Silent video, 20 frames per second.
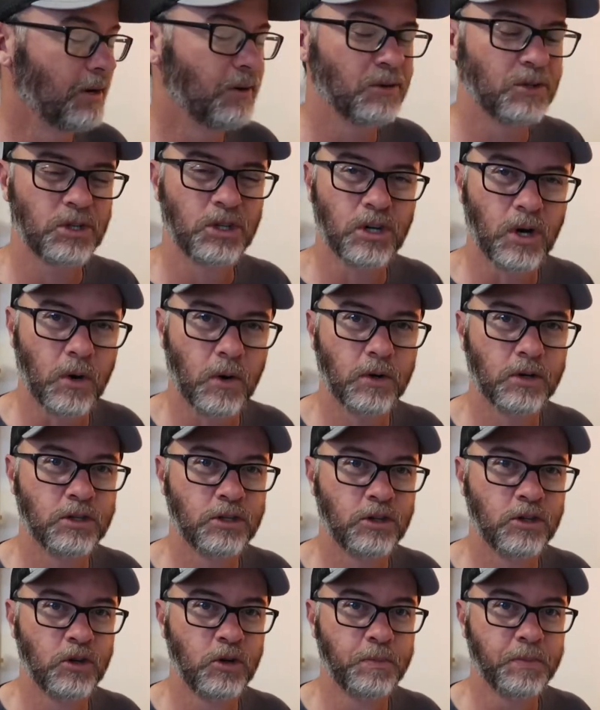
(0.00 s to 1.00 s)
don't charge
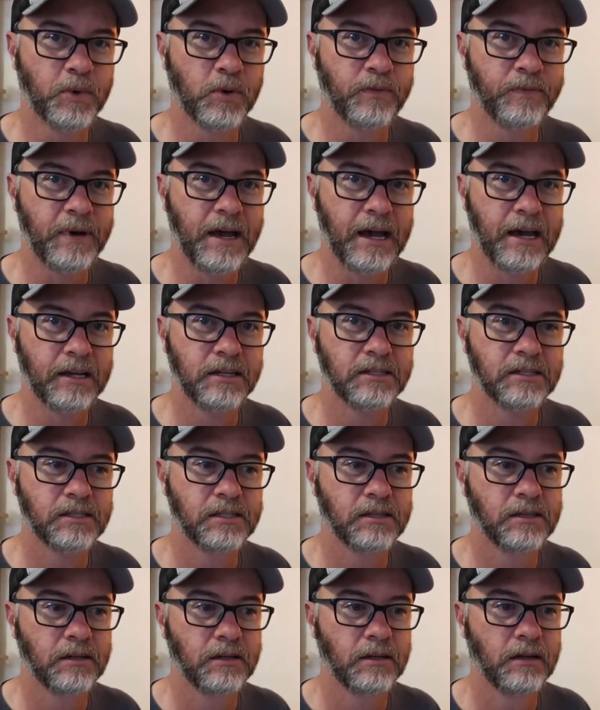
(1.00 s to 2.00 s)
super fast,